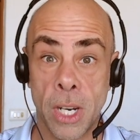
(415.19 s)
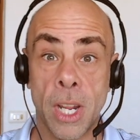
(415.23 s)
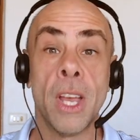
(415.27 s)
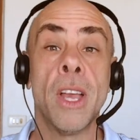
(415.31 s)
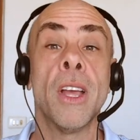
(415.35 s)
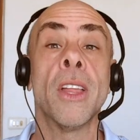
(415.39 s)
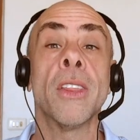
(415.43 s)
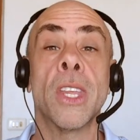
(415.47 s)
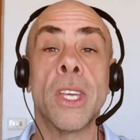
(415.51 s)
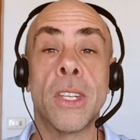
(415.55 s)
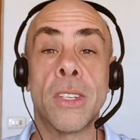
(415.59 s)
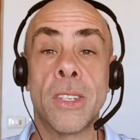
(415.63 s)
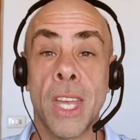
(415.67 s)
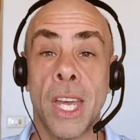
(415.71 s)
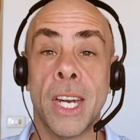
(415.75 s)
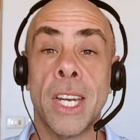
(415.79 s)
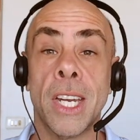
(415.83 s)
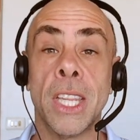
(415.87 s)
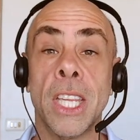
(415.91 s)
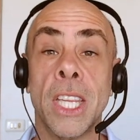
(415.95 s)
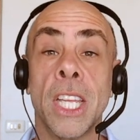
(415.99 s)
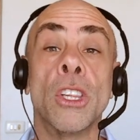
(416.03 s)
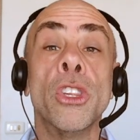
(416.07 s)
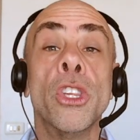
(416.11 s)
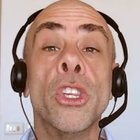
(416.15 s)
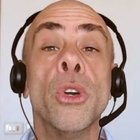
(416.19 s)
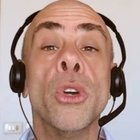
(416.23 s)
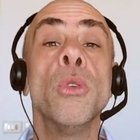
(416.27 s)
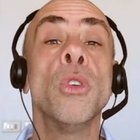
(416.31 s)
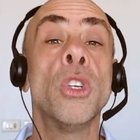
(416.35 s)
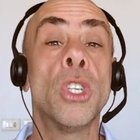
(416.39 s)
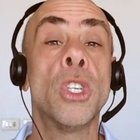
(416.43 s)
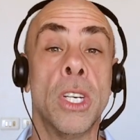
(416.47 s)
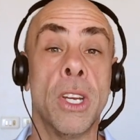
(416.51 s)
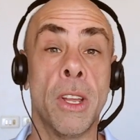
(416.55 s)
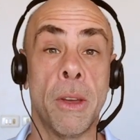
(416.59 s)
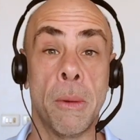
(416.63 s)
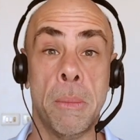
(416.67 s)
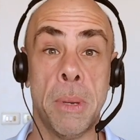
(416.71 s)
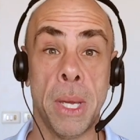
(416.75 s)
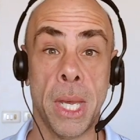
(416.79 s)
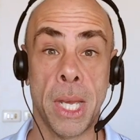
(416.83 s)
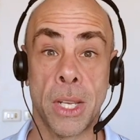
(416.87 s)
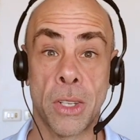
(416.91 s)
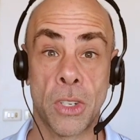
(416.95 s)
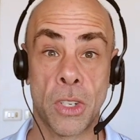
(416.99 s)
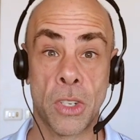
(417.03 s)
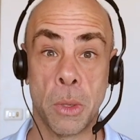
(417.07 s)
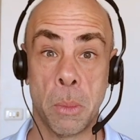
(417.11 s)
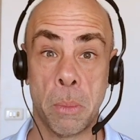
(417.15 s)
they stand in the illusion of being
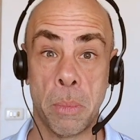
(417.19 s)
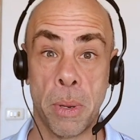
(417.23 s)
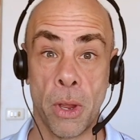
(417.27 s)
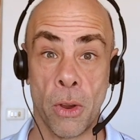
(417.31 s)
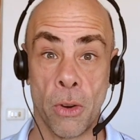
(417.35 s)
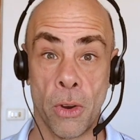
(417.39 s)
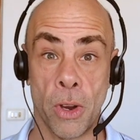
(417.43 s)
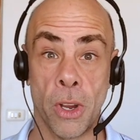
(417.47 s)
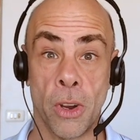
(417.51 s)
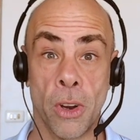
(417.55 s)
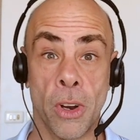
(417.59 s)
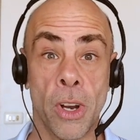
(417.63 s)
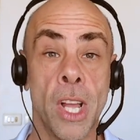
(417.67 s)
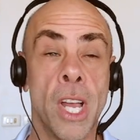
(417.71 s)
superior.